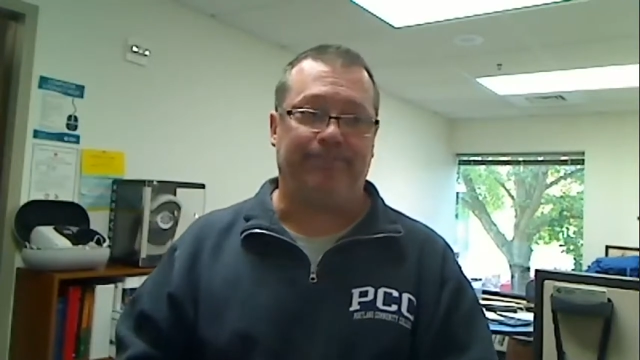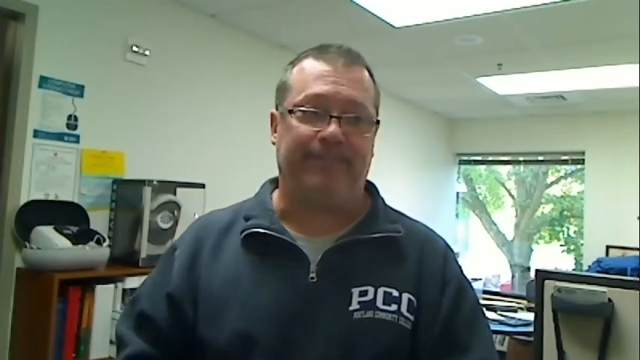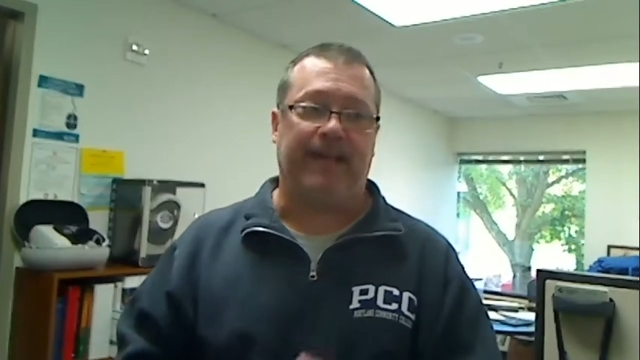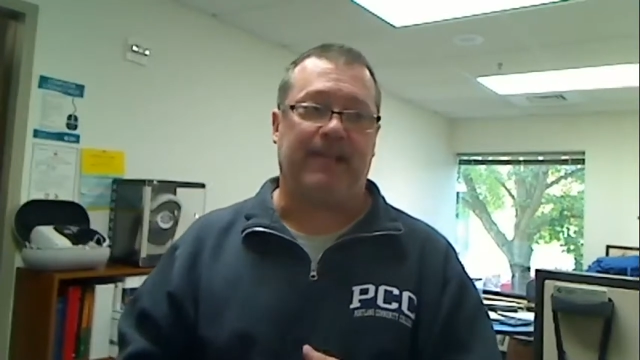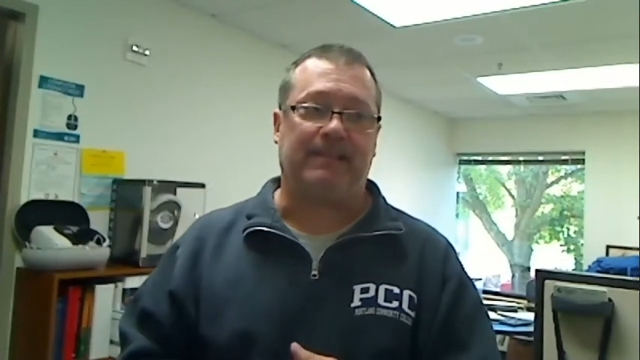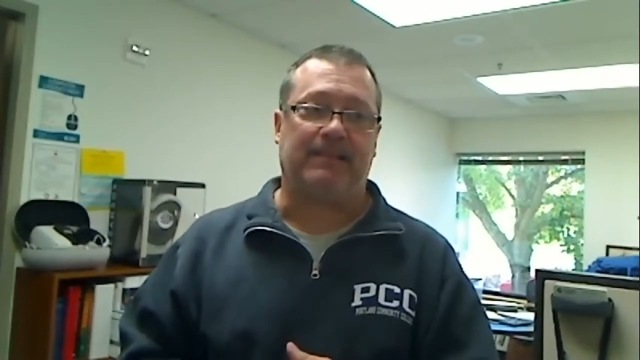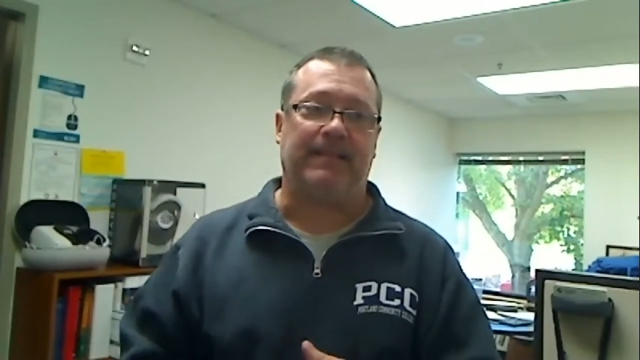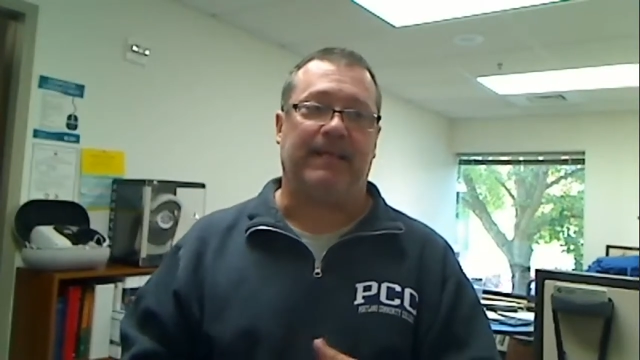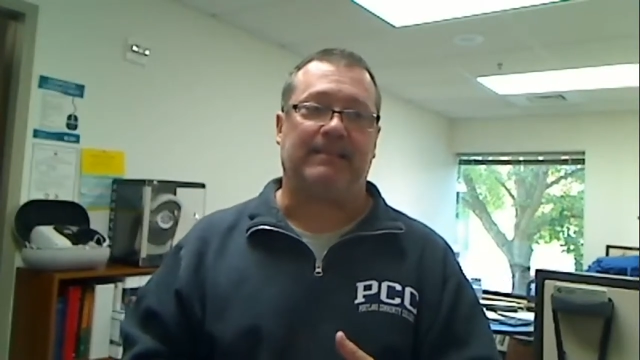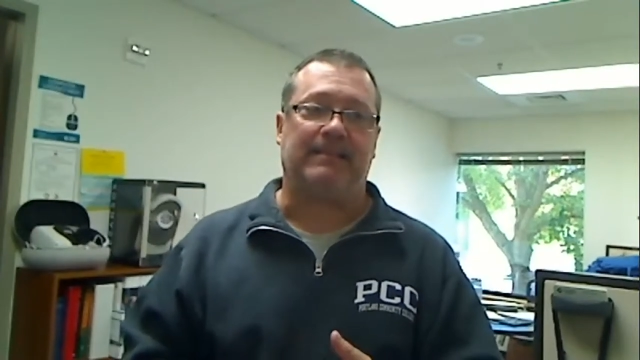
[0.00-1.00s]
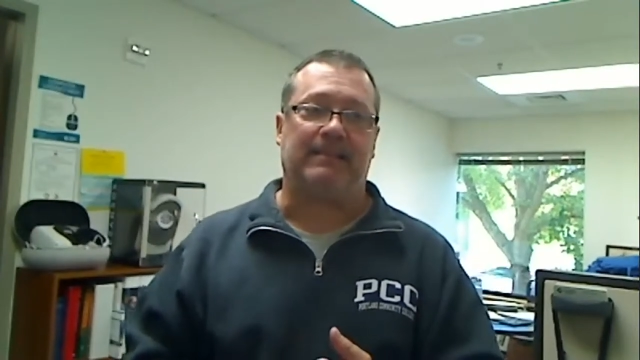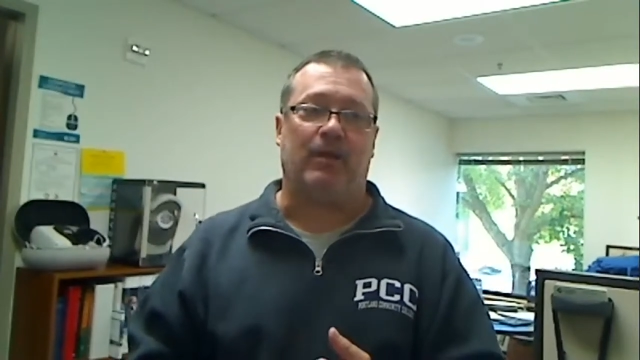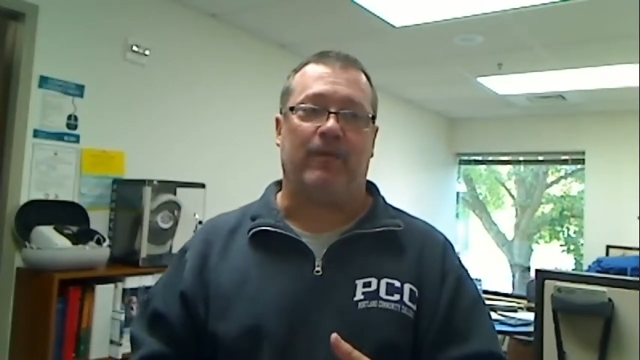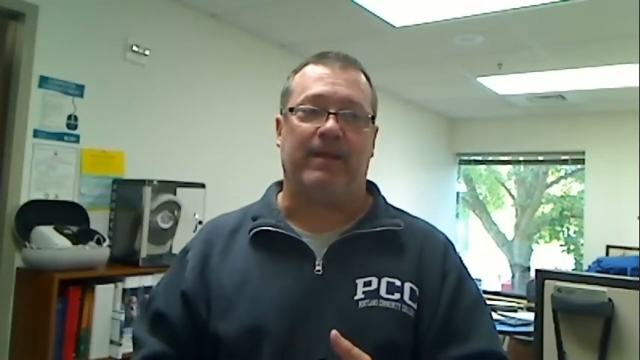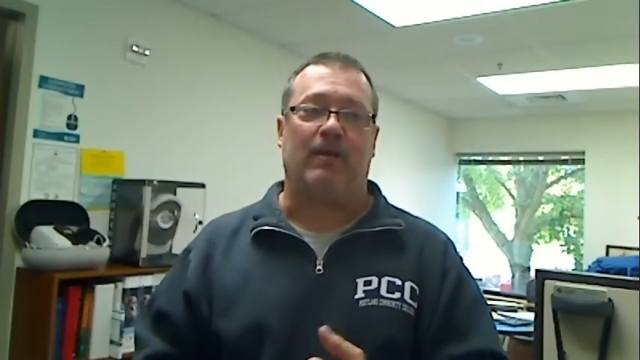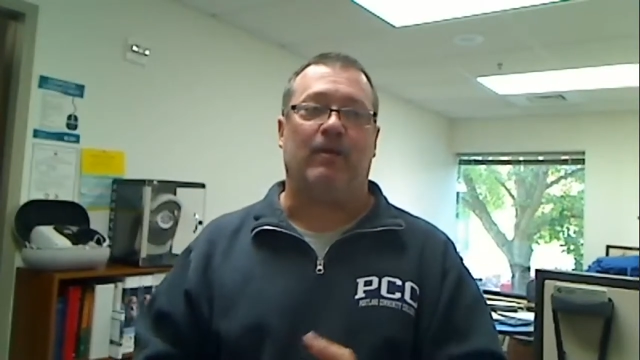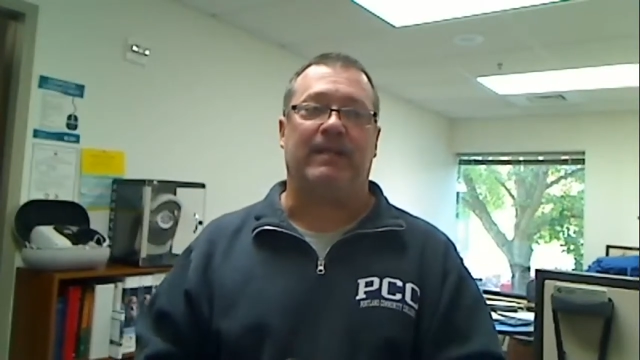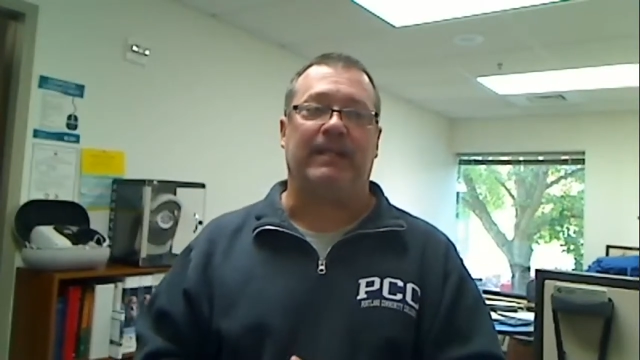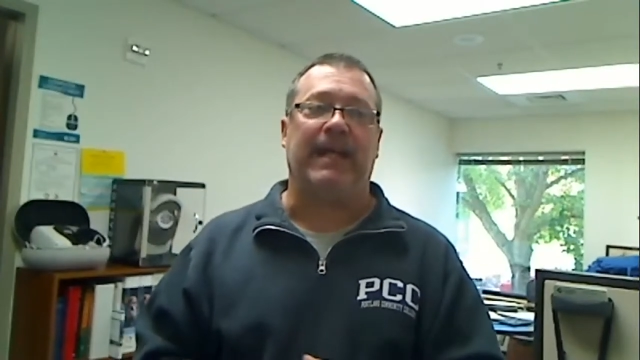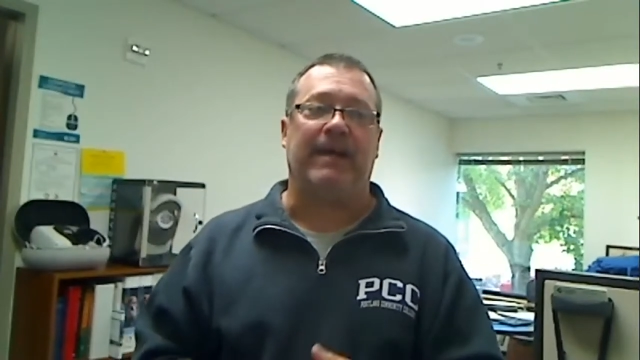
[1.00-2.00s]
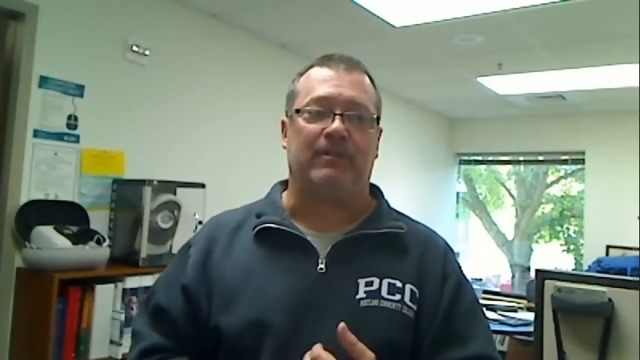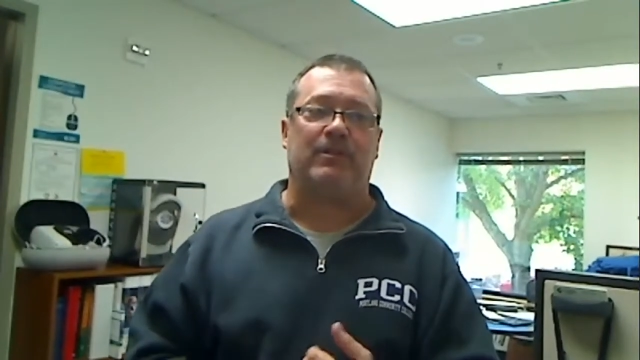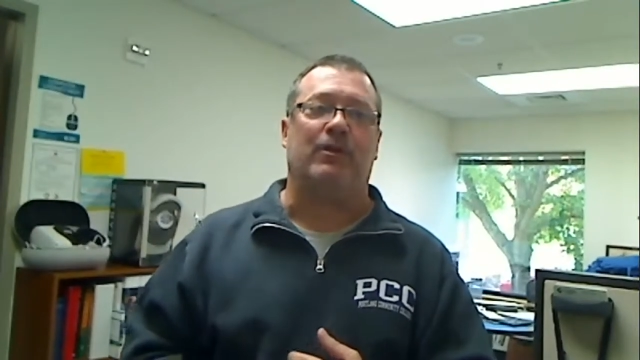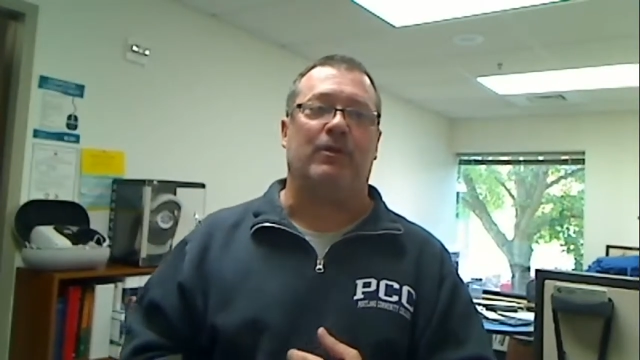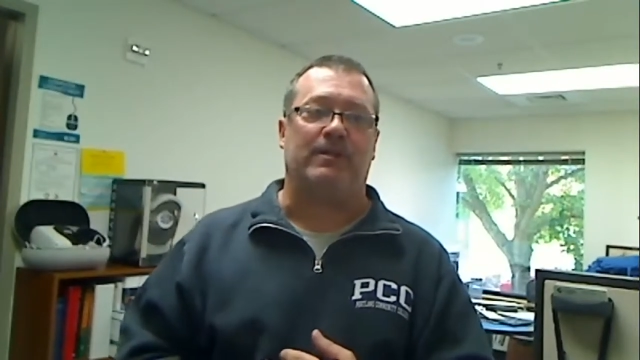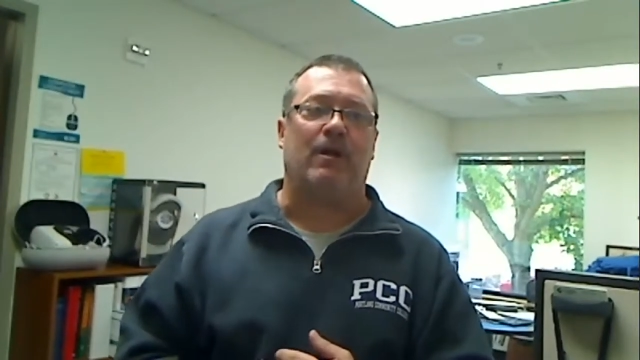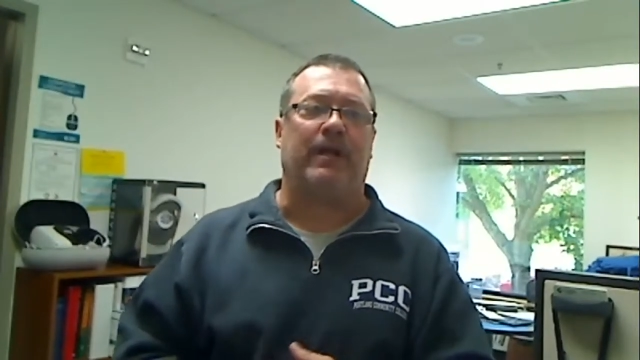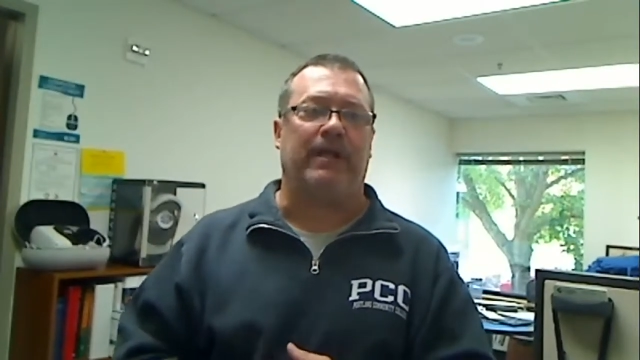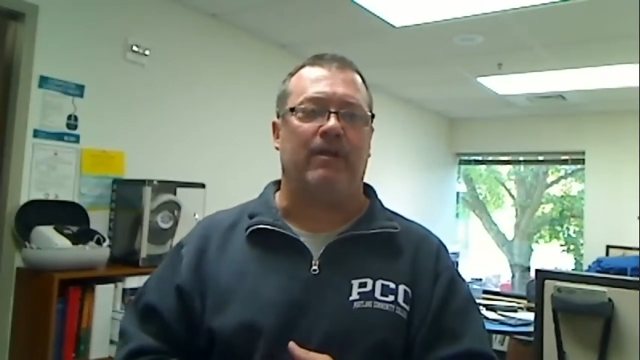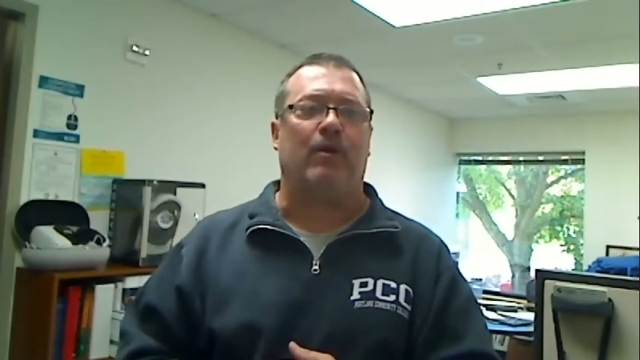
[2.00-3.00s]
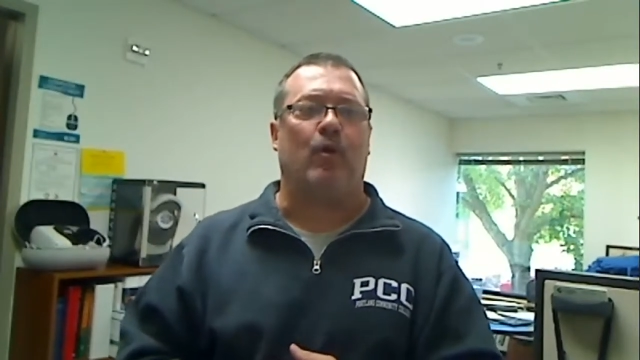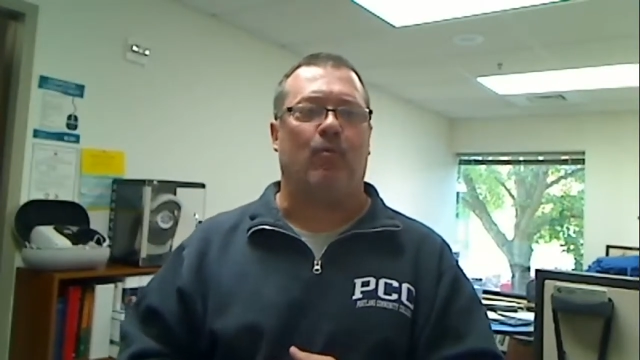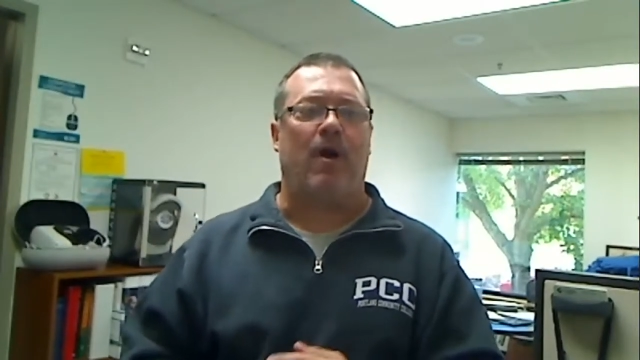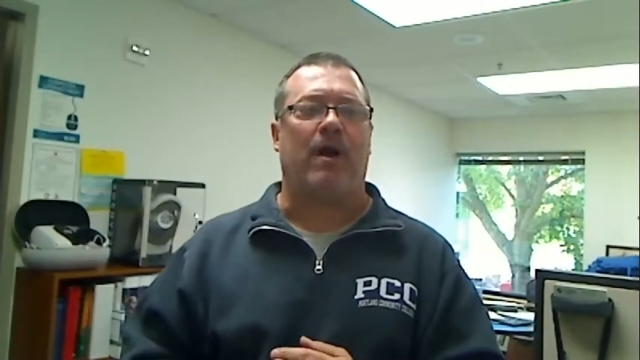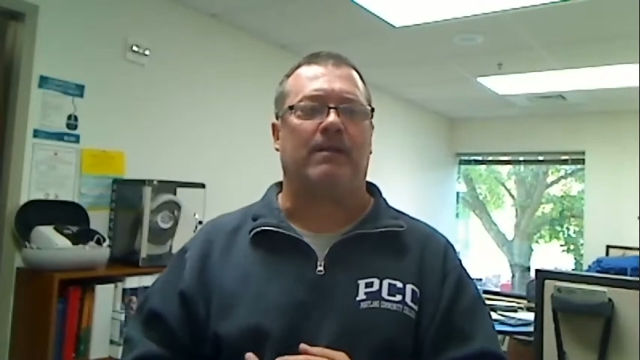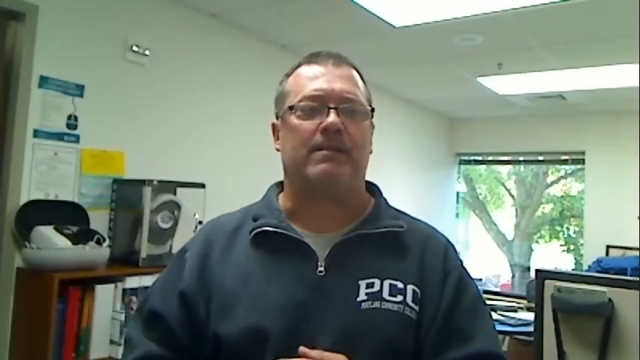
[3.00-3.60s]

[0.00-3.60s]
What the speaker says: That's the only thing they have to do is log into their home wireless.